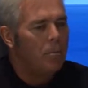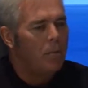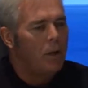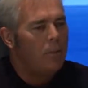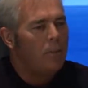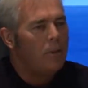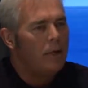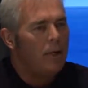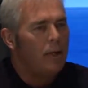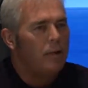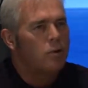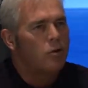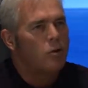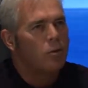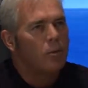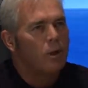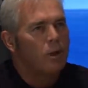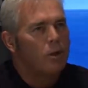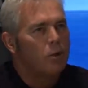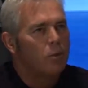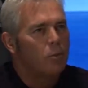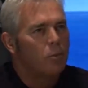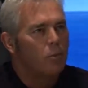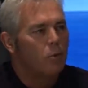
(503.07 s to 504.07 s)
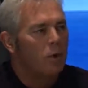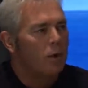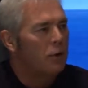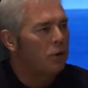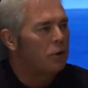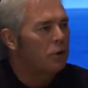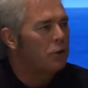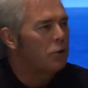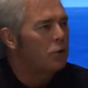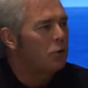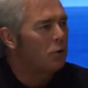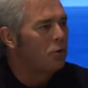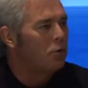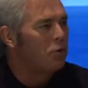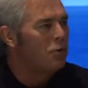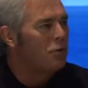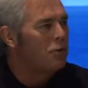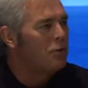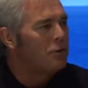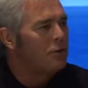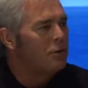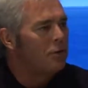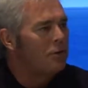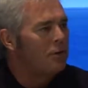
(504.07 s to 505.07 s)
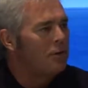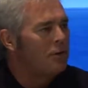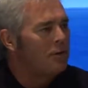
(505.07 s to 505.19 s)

Maybe not so much the parental controls,